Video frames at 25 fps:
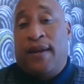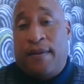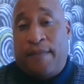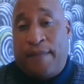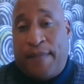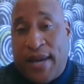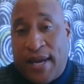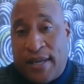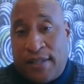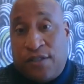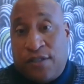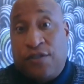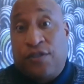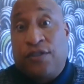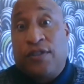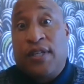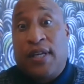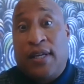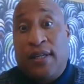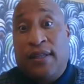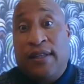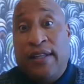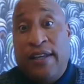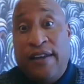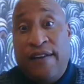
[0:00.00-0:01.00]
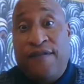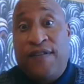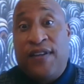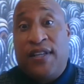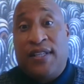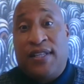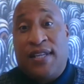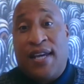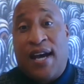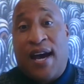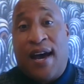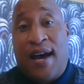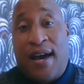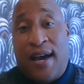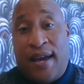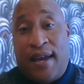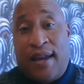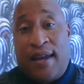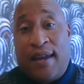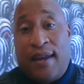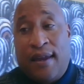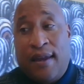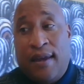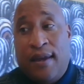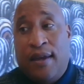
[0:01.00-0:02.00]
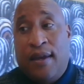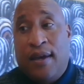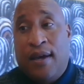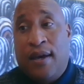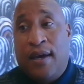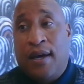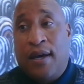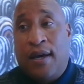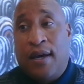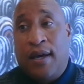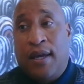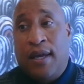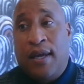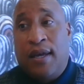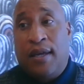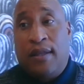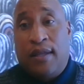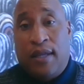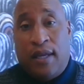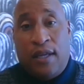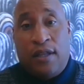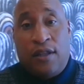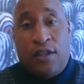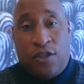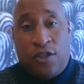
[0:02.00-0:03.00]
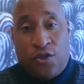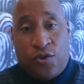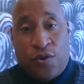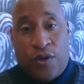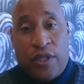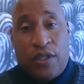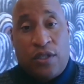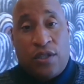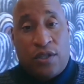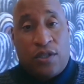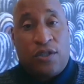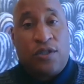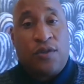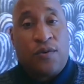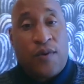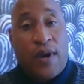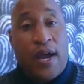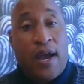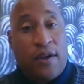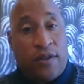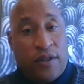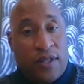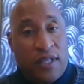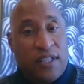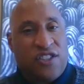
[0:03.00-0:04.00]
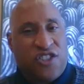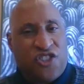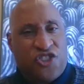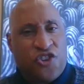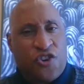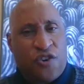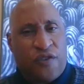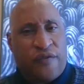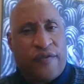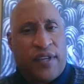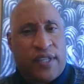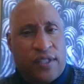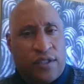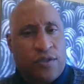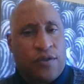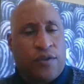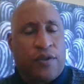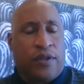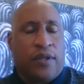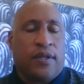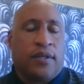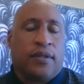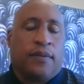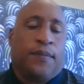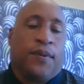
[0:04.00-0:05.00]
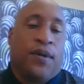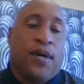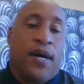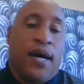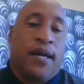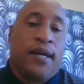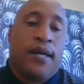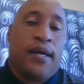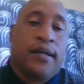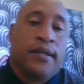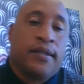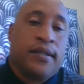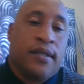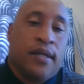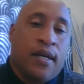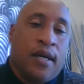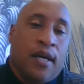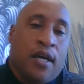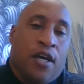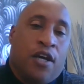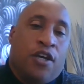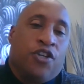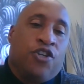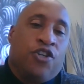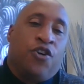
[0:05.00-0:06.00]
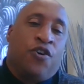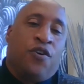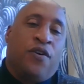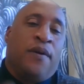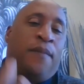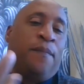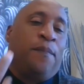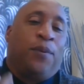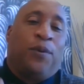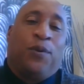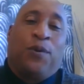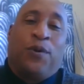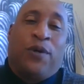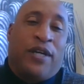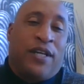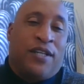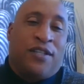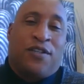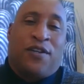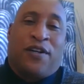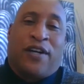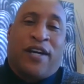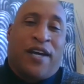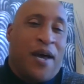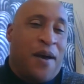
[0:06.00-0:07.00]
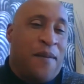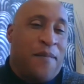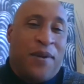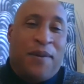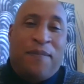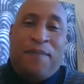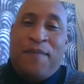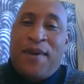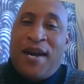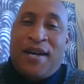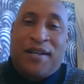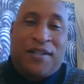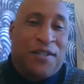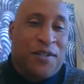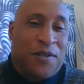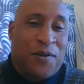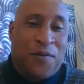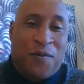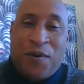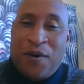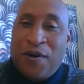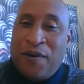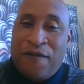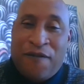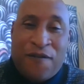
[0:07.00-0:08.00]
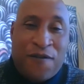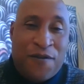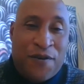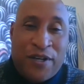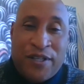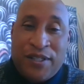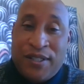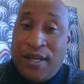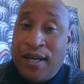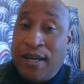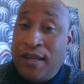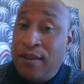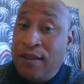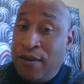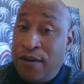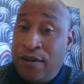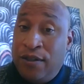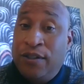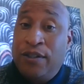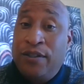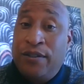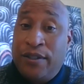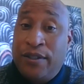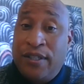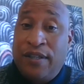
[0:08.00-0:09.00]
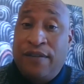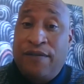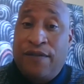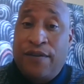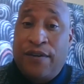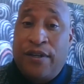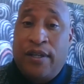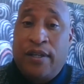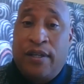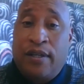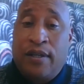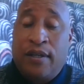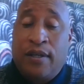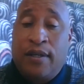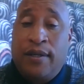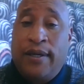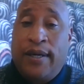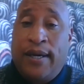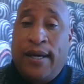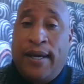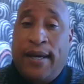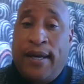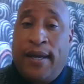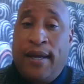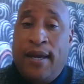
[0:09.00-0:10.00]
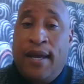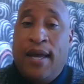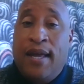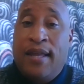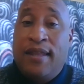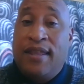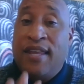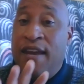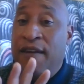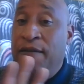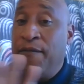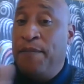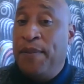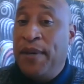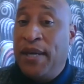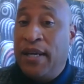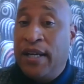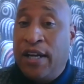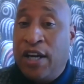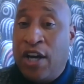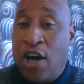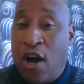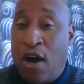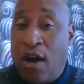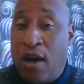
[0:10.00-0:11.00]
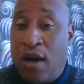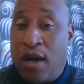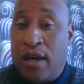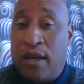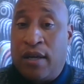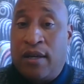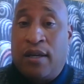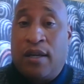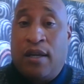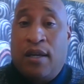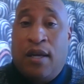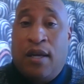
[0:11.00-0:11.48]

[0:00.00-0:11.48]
ambassadors. They live and die in the trenches around this service or this product. Your employees are coming back to the workforce and they're a little different, okay? They've been gone.